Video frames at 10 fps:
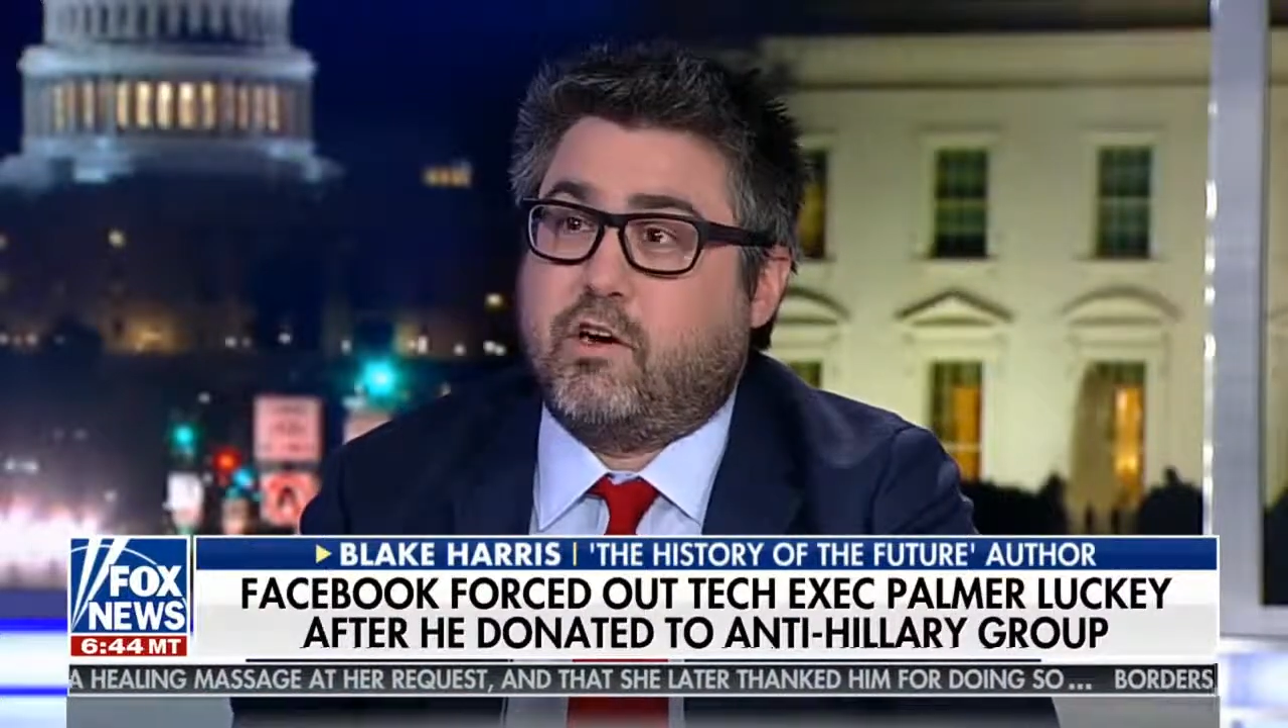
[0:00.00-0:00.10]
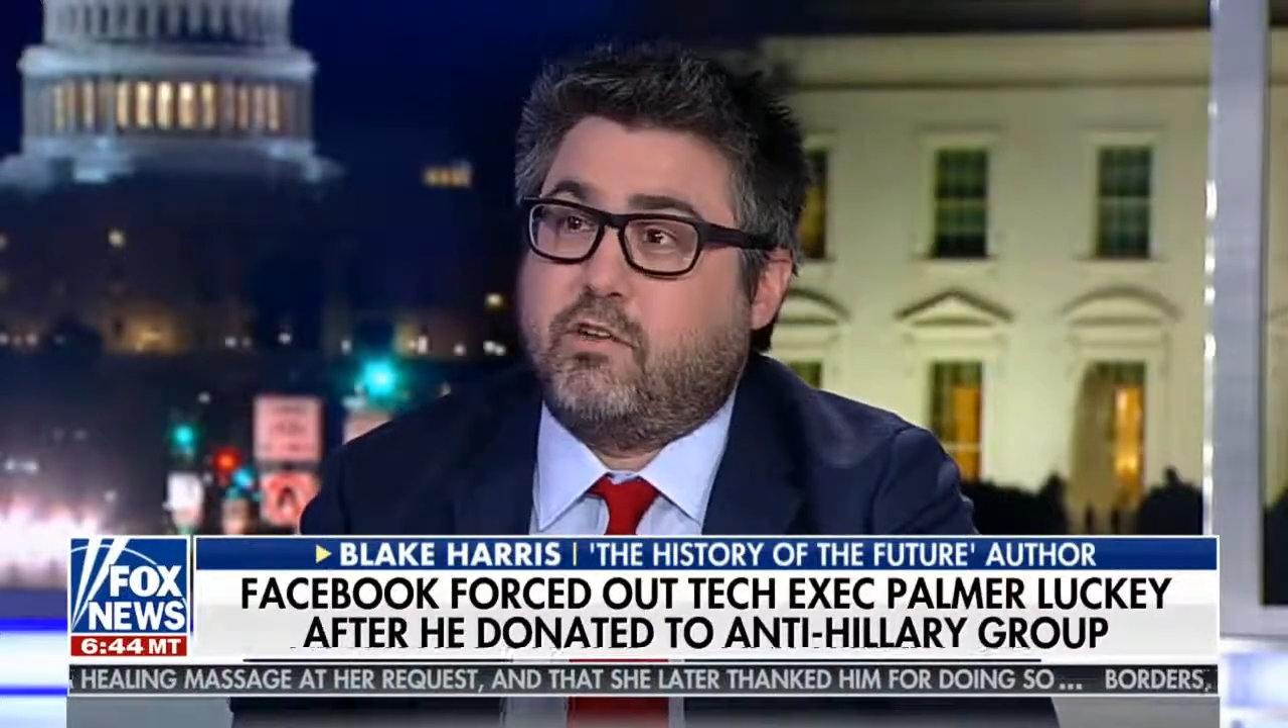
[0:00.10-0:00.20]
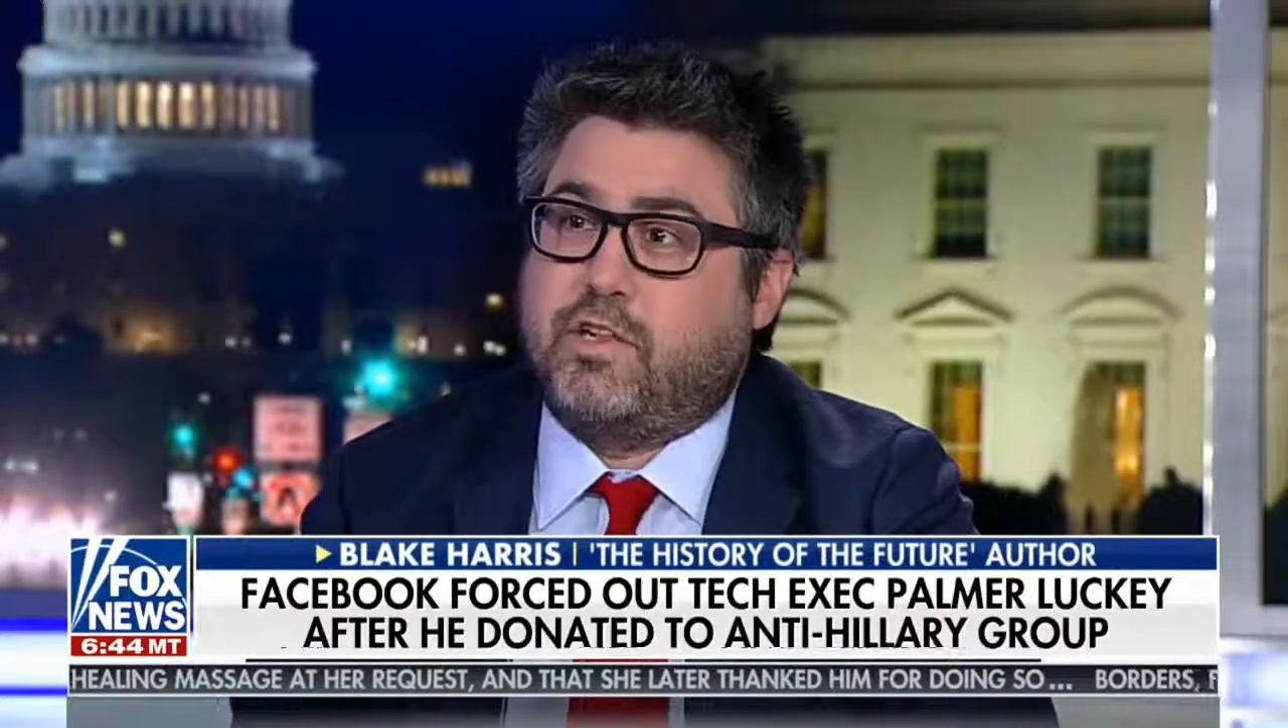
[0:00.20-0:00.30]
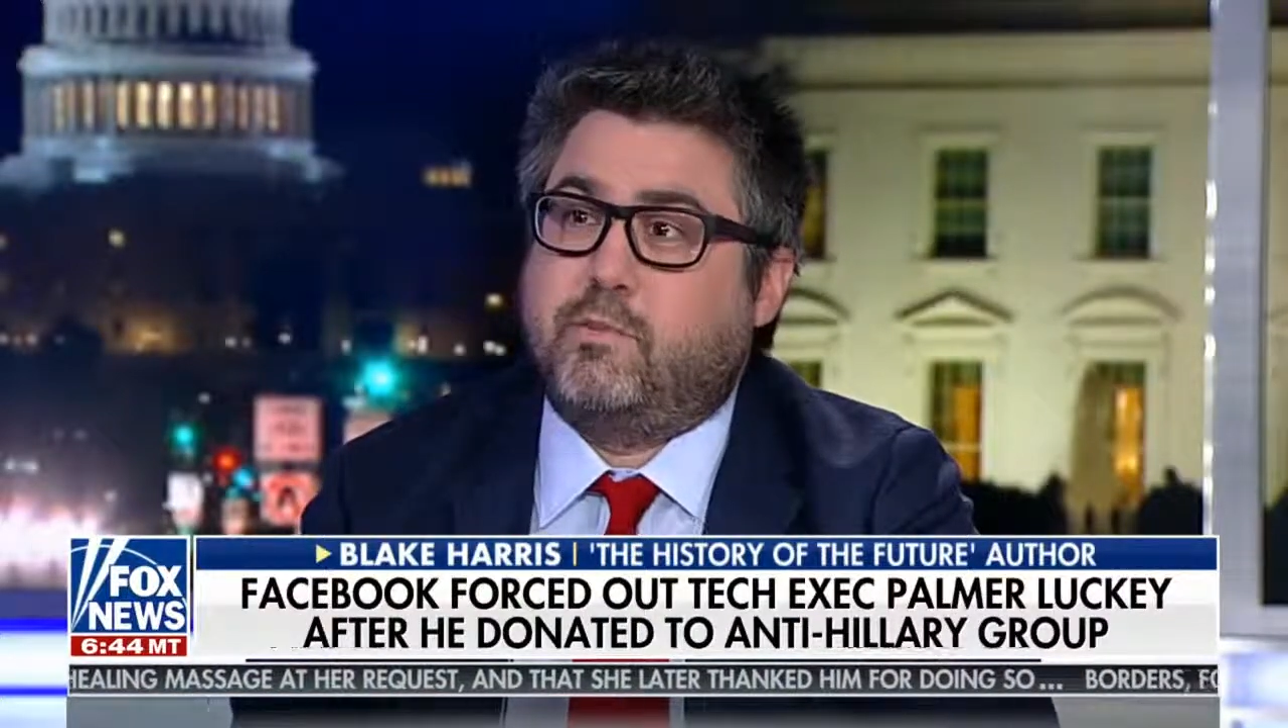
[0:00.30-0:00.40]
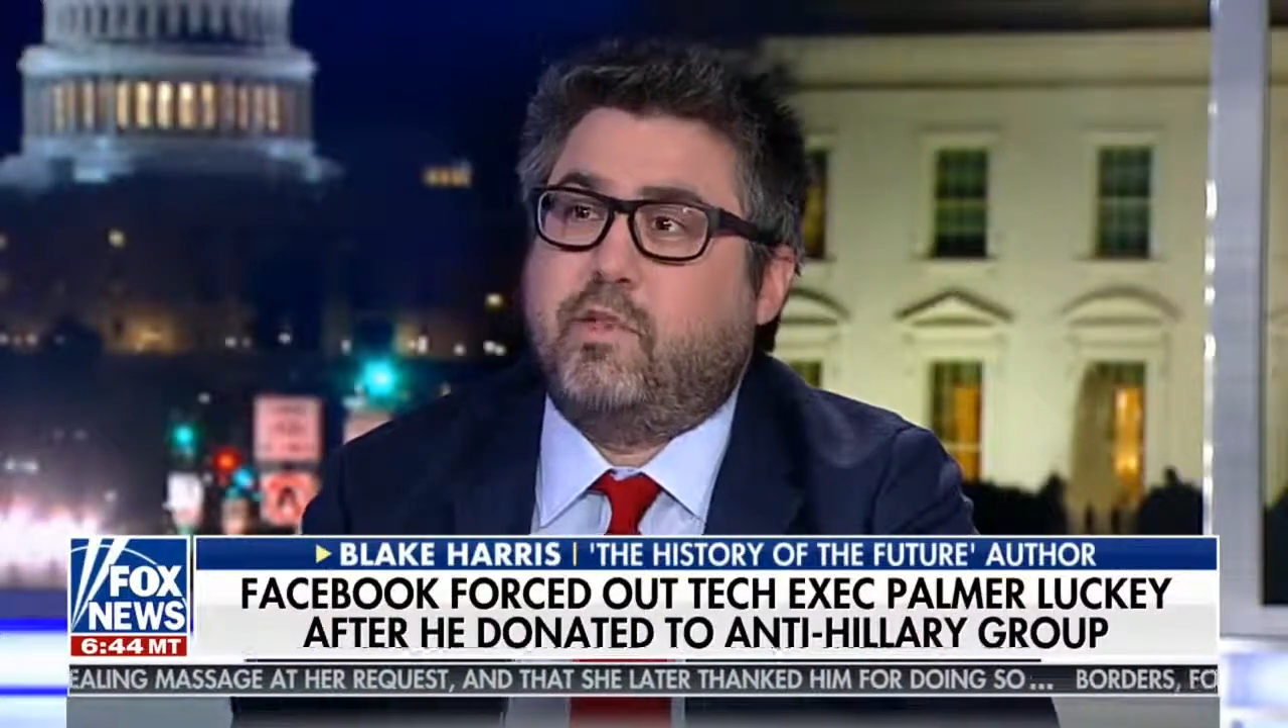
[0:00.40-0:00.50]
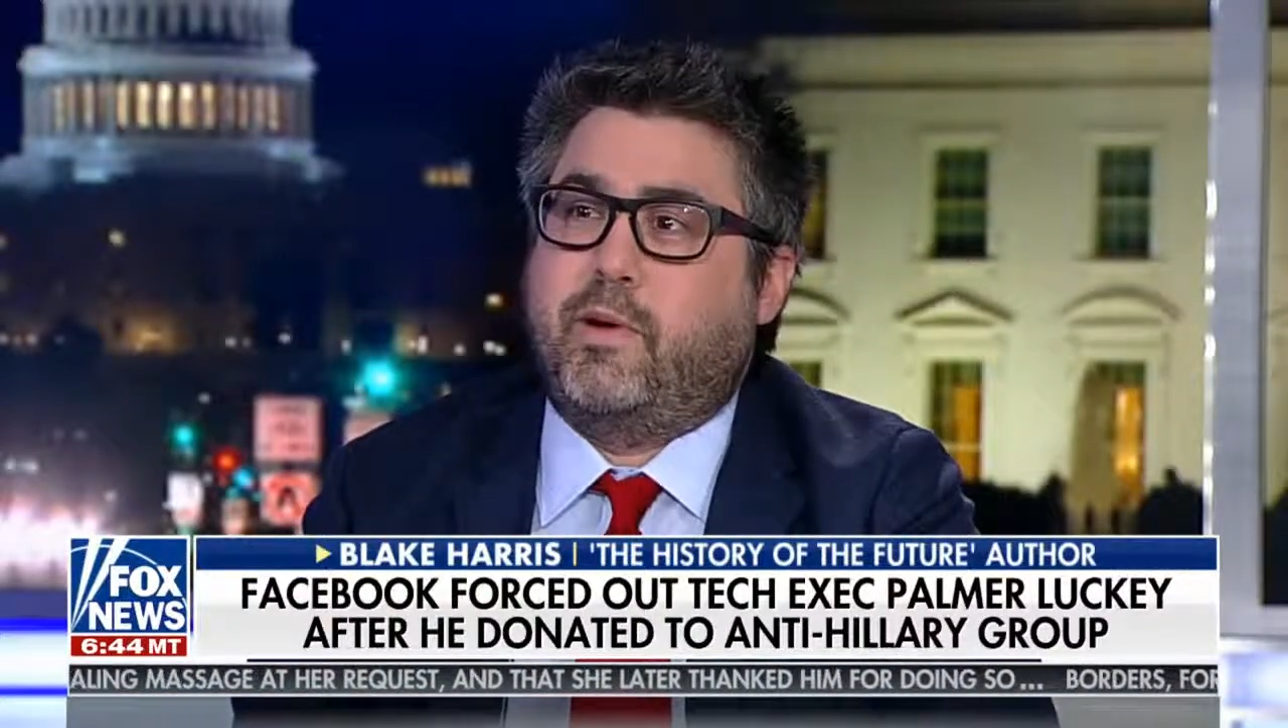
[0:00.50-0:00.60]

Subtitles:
called Nimble